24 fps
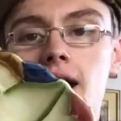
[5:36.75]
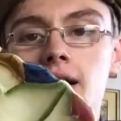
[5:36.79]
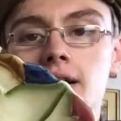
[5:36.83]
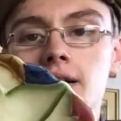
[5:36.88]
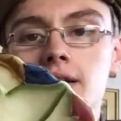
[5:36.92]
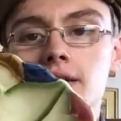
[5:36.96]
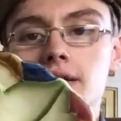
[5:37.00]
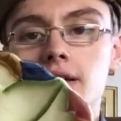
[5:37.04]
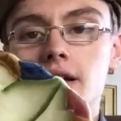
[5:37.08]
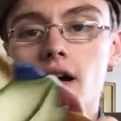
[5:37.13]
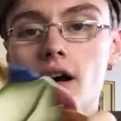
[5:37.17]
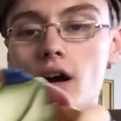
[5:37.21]

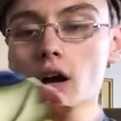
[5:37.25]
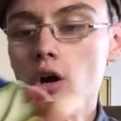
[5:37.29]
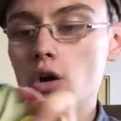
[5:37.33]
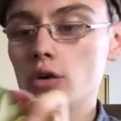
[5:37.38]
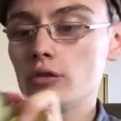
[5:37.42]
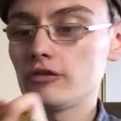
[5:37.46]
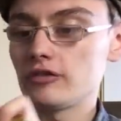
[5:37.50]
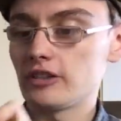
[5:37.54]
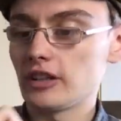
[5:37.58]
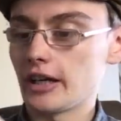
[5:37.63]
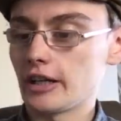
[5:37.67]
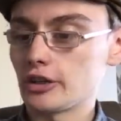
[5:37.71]
and uh,
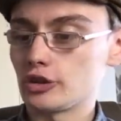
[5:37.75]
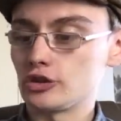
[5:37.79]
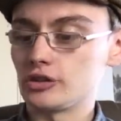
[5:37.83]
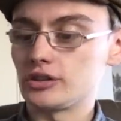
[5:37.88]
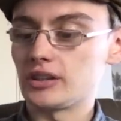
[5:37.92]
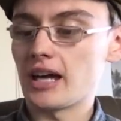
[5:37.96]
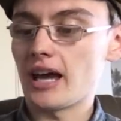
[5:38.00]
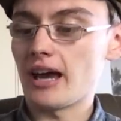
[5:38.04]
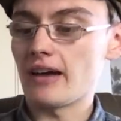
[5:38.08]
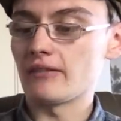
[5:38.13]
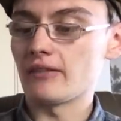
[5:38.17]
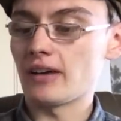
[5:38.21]
hopefully I should
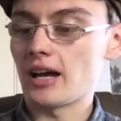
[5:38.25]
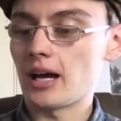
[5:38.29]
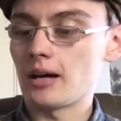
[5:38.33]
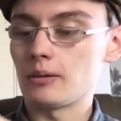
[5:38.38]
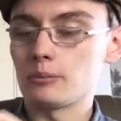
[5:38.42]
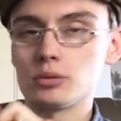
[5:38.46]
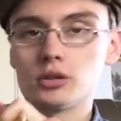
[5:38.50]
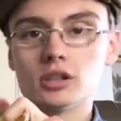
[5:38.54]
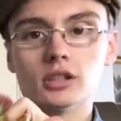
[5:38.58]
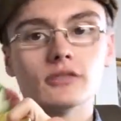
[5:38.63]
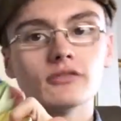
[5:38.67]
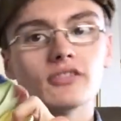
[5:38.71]
get that.
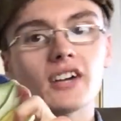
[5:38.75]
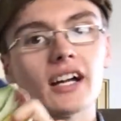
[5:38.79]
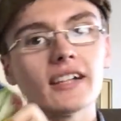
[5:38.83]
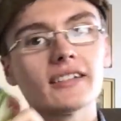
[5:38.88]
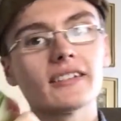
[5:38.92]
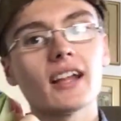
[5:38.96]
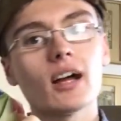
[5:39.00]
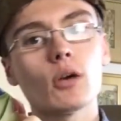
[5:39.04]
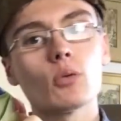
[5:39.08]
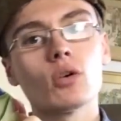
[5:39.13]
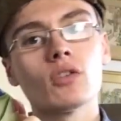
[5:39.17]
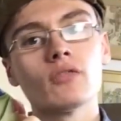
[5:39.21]
But
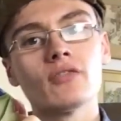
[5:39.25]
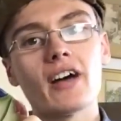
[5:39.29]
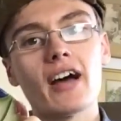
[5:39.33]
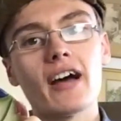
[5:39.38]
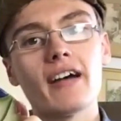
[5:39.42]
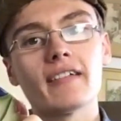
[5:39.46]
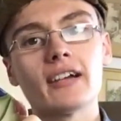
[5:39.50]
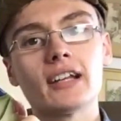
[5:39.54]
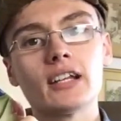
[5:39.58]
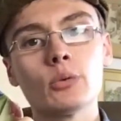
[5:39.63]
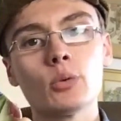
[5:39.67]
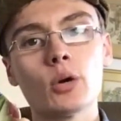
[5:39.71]
that's that one
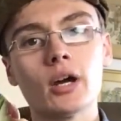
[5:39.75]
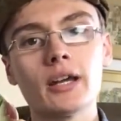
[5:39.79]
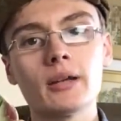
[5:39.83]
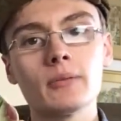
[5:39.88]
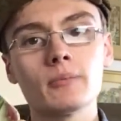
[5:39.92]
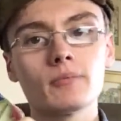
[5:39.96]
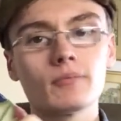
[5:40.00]
there anyway.